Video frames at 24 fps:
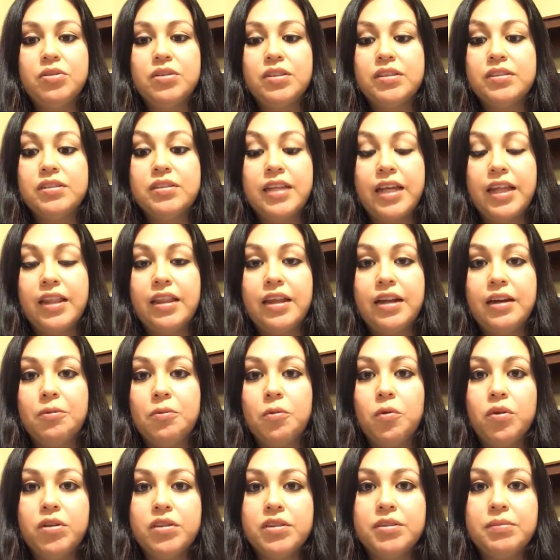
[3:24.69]
and say that I'm
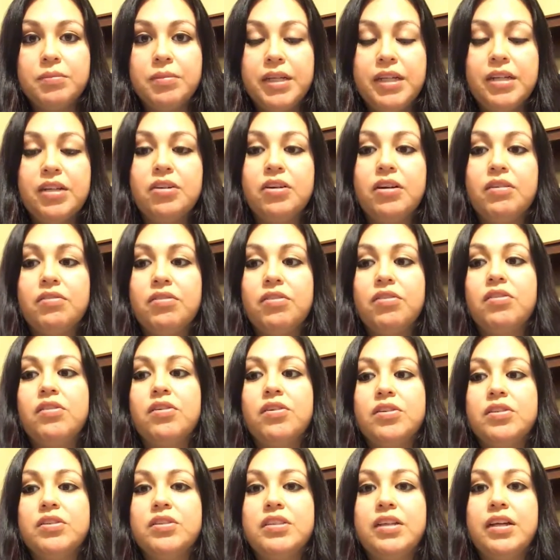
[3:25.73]
going to be here every
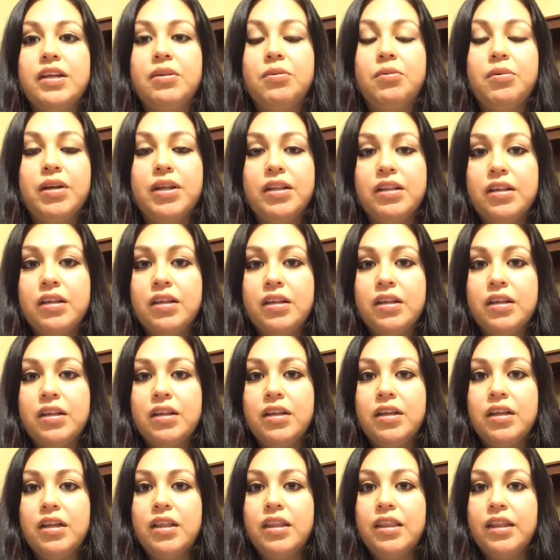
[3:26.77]
Thursday when
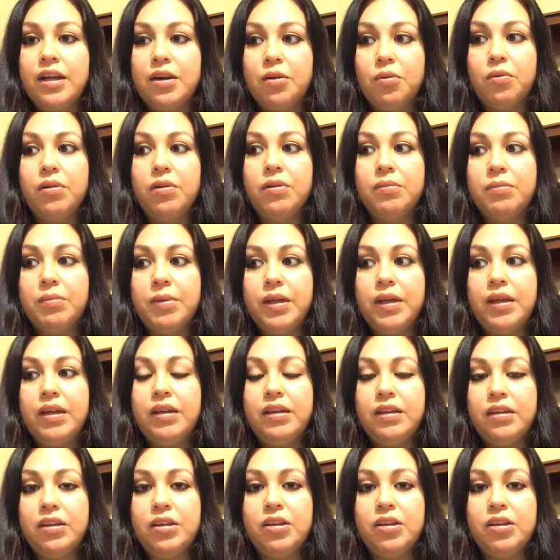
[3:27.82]
there will be